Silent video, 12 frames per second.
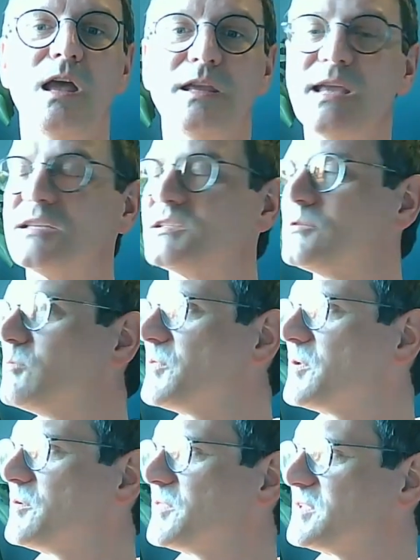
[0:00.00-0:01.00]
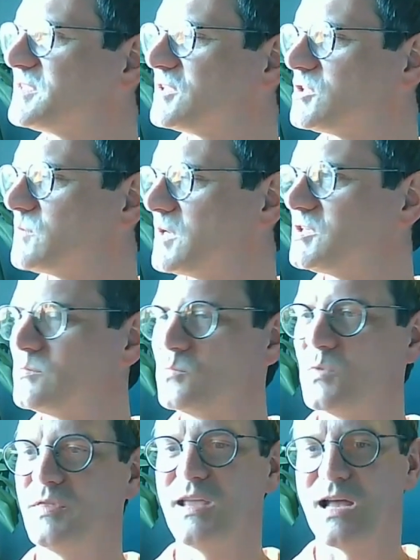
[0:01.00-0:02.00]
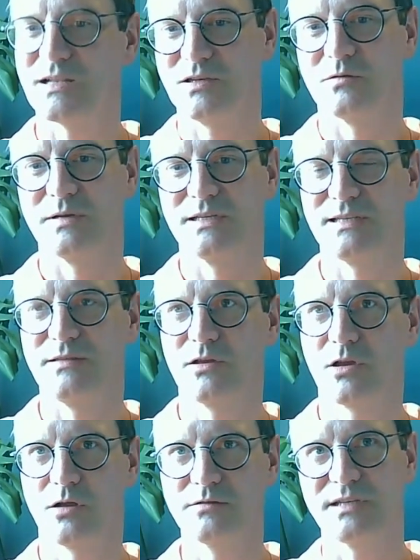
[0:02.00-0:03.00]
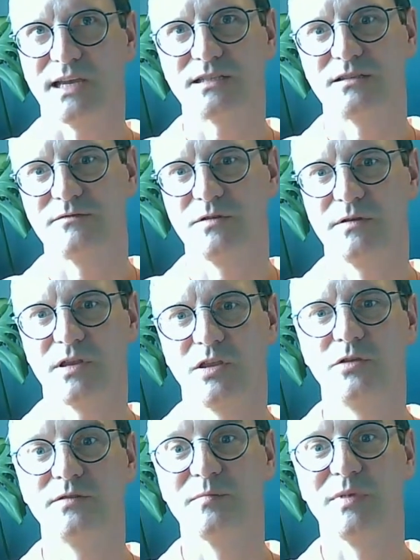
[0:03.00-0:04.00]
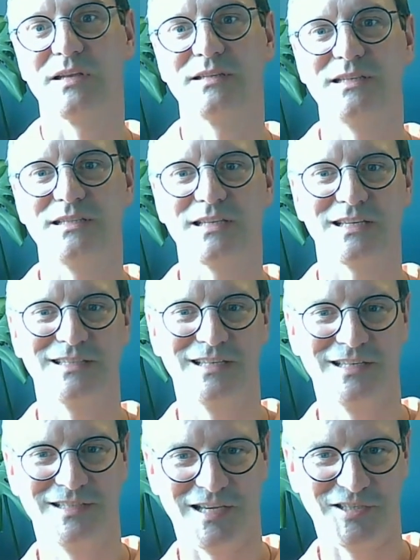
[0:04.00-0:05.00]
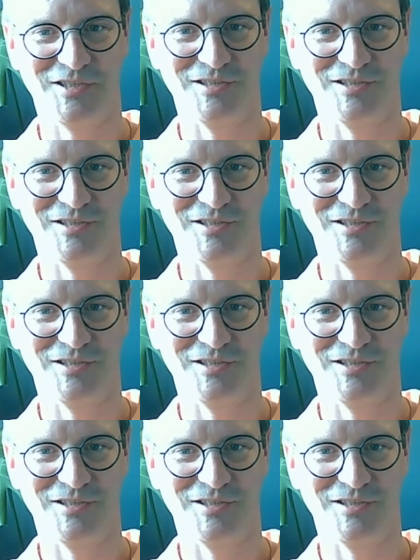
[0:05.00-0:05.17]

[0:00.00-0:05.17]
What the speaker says: Yeah, so with the situation with the adult is in the context of doing a usability testing session.